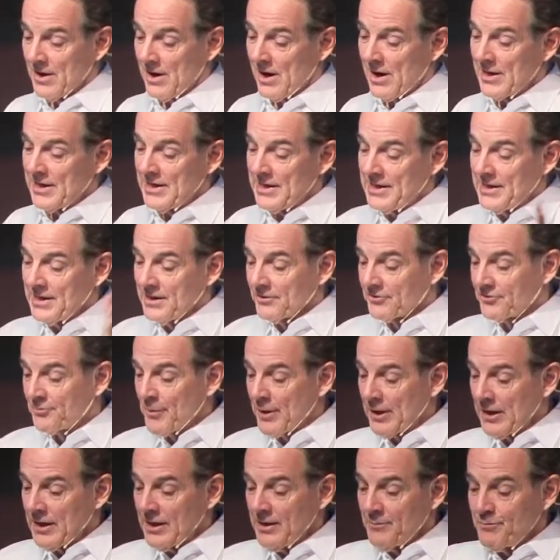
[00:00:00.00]
uh, he heals
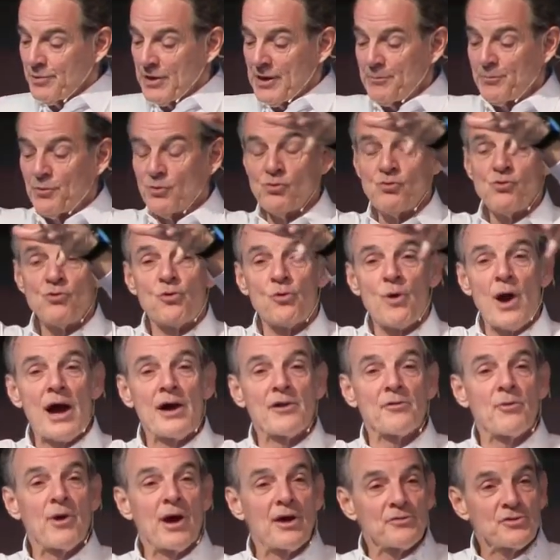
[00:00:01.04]
many people who
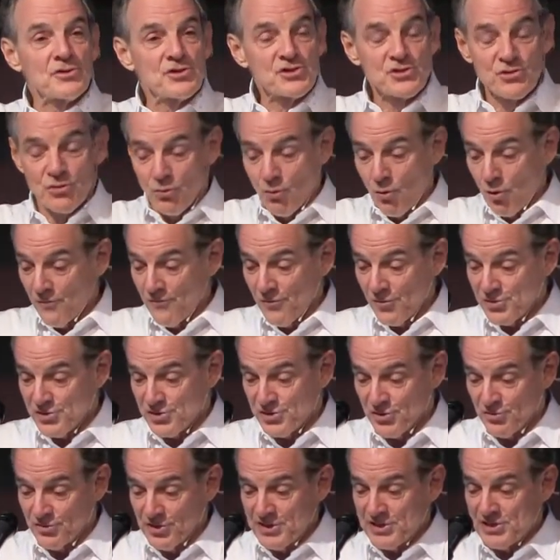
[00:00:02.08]
crowd around his door.
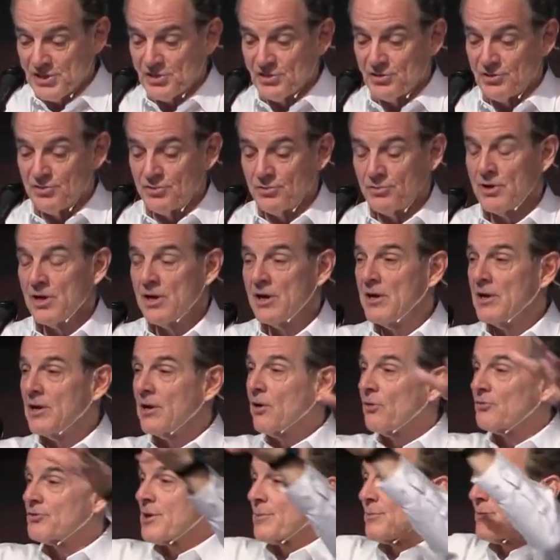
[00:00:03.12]
Verse 32,
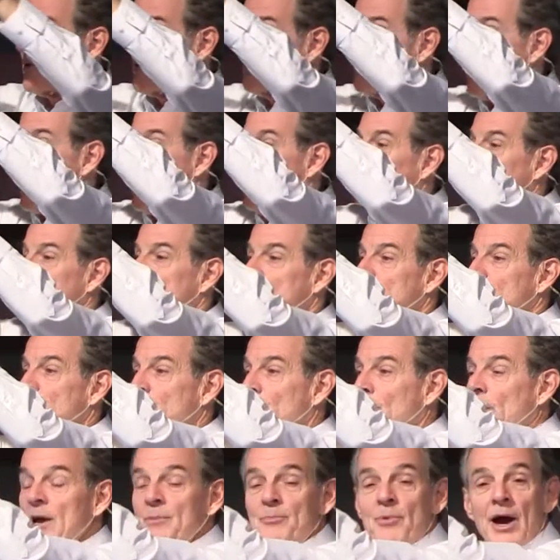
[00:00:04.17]
goes up to the mountain to
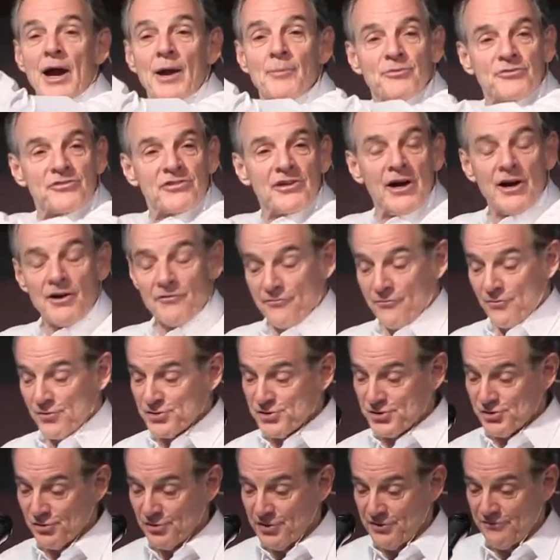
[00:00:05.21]
pray by himself.
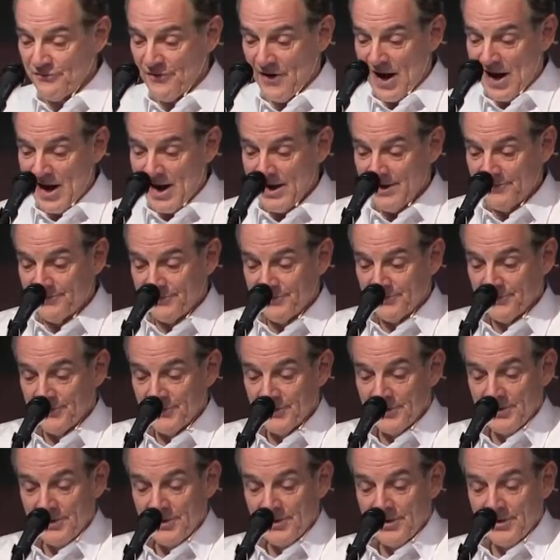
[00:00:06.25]
Verse 35,
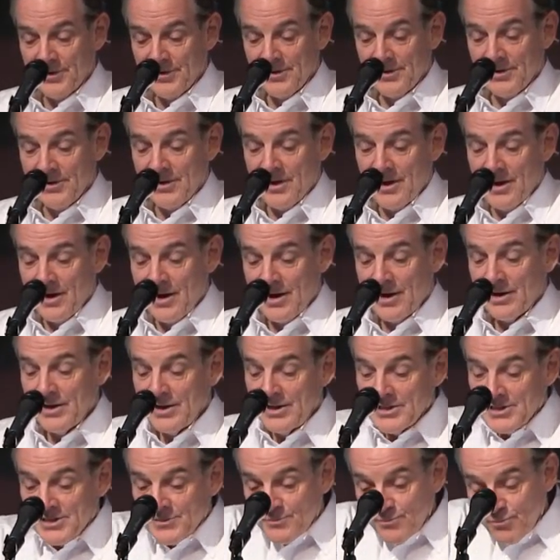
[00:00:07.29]
uh,
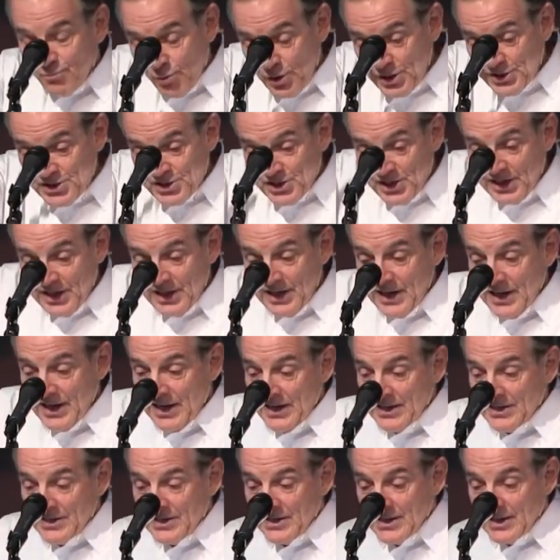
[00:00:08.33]
he's preaching
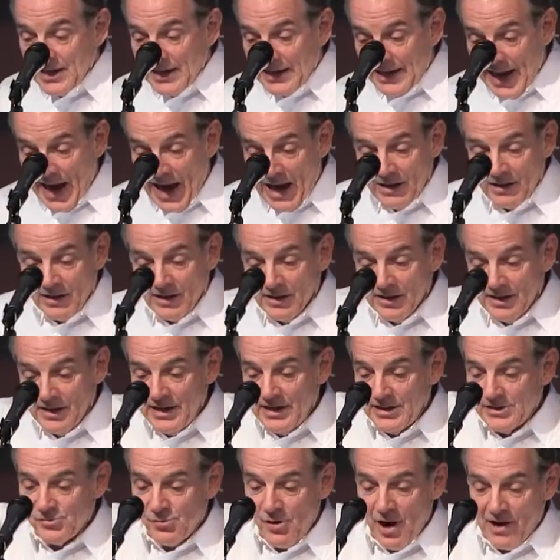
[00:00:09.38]
in
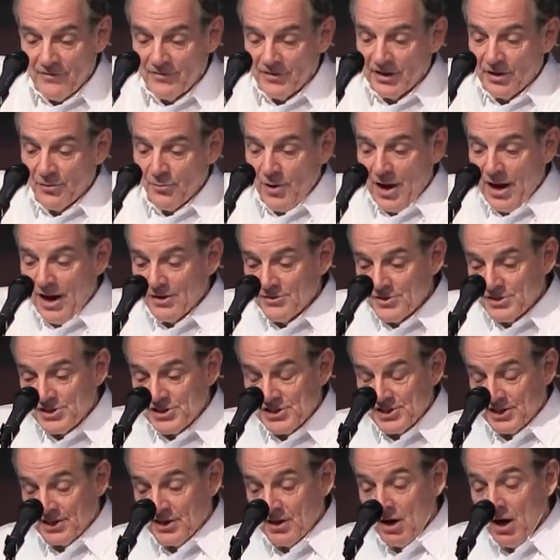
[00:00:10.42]
Galilee, traveling around to
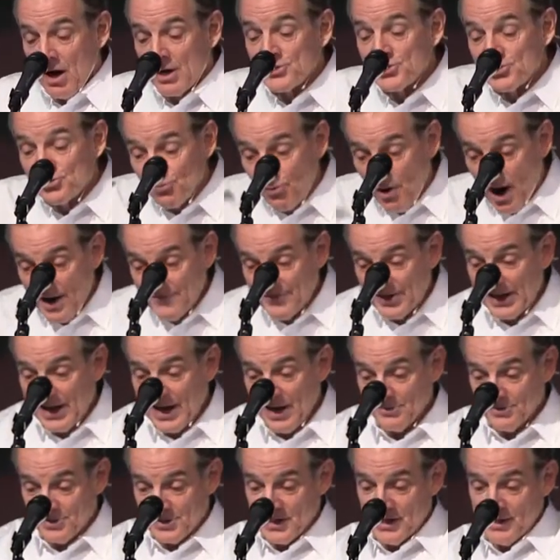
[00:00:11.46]
synagogues, driving
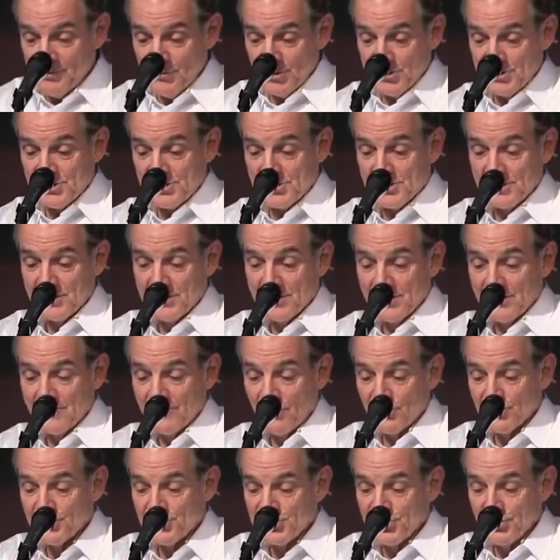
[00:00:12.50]
out demons,
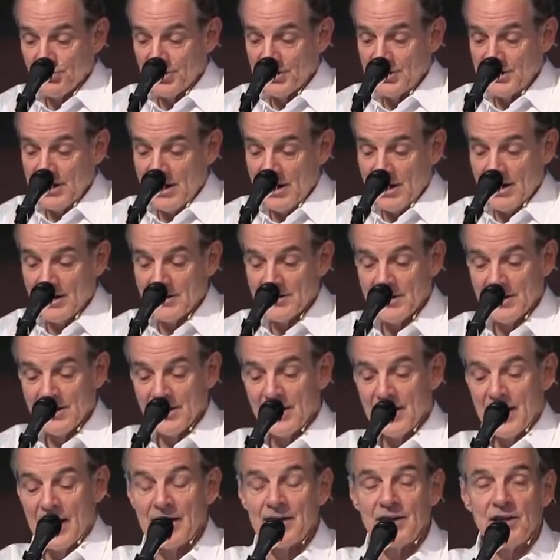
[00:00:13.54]
verse 39,
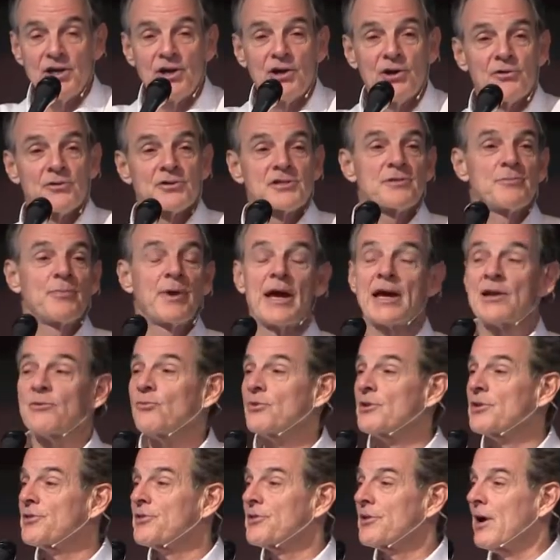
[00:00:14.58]
and he cures a man
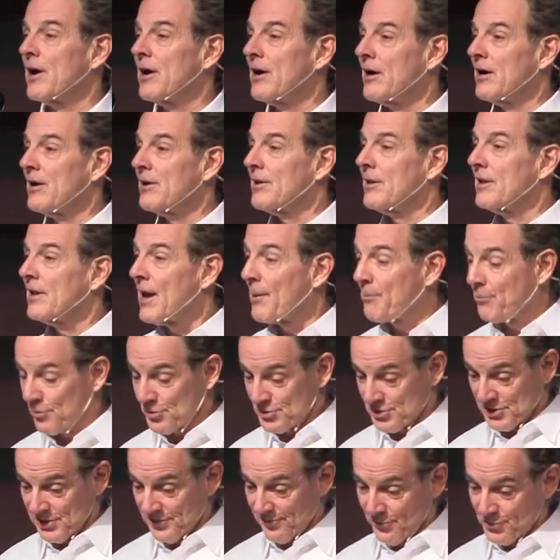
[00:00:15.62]
with uh,
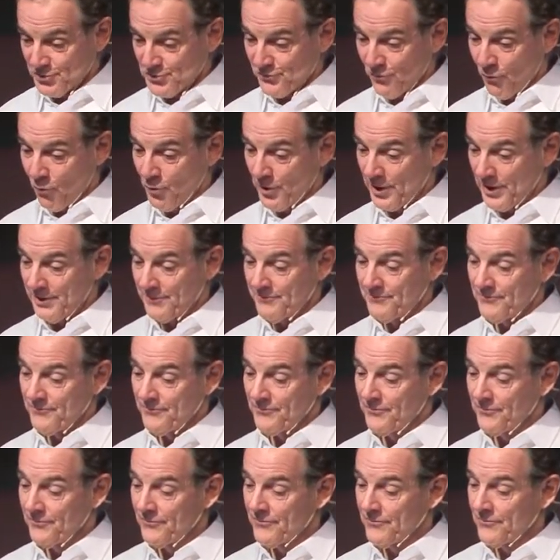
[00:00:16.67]
leprosy, verse 40.
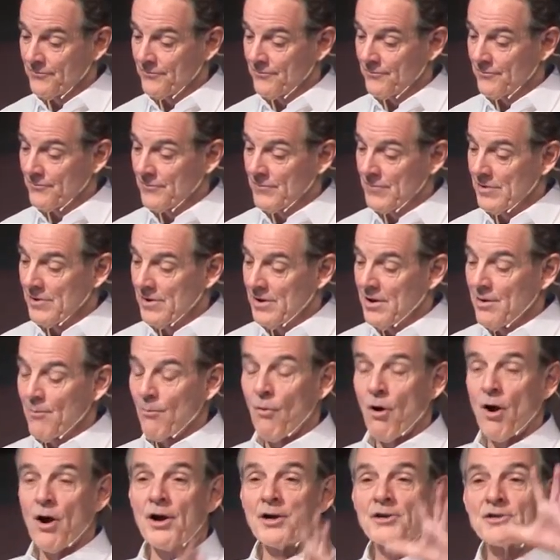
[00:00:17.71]

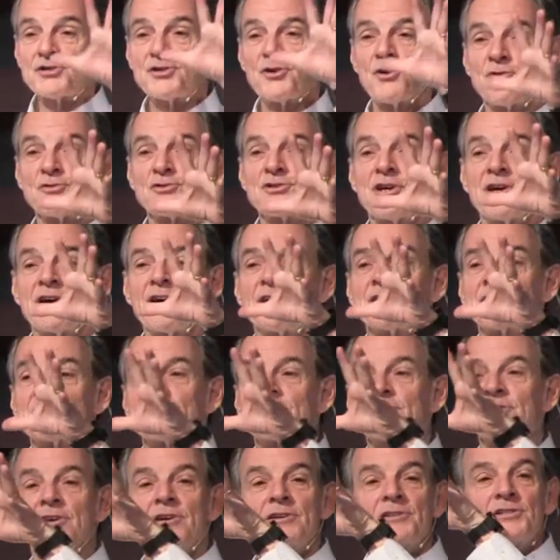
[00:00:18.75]
Mark shows
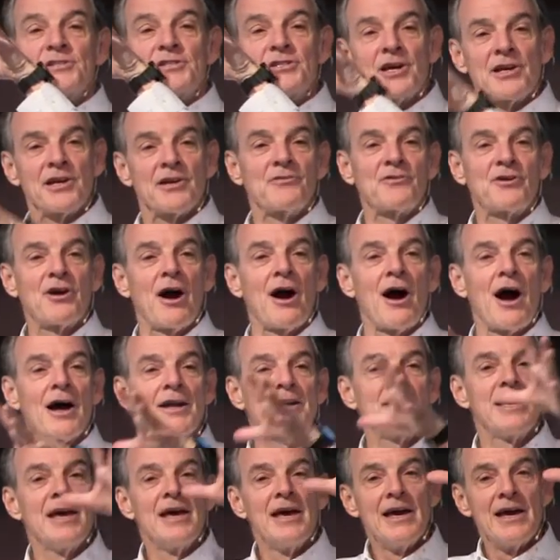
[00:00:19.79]
us the Son of
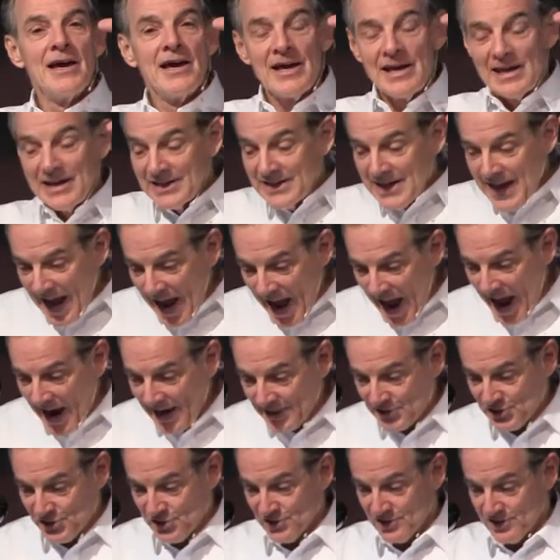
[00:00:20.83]
God in
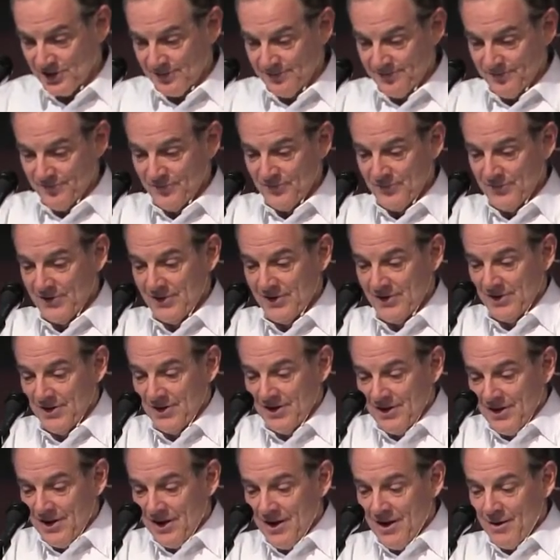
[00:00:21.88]
action,
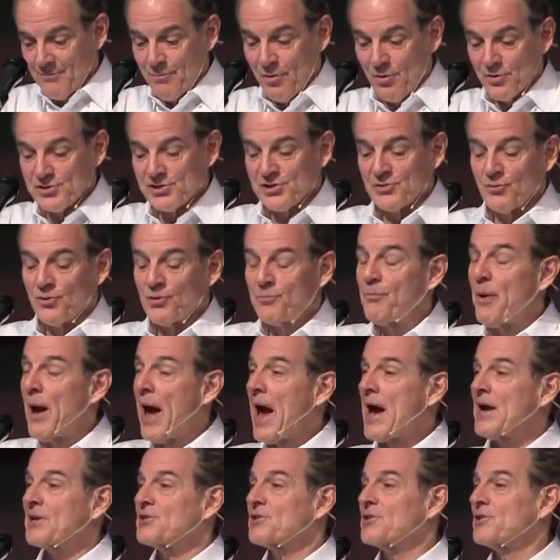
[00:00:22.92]
a person with
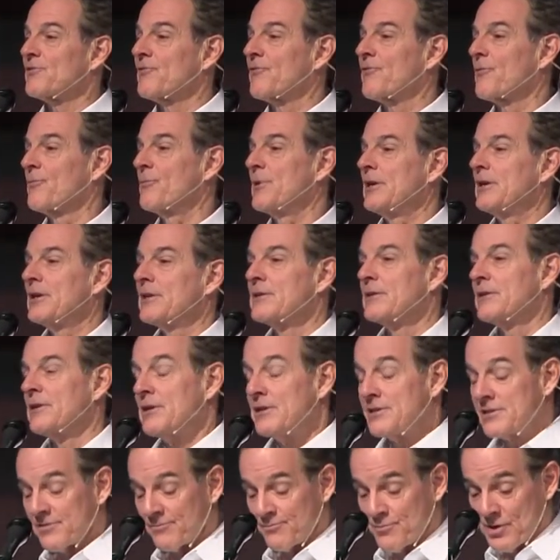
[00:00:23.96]
passion for meeting the
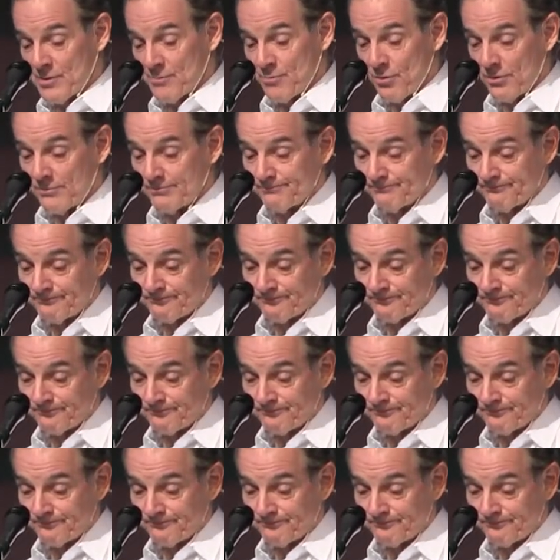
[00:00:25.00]
needs of people.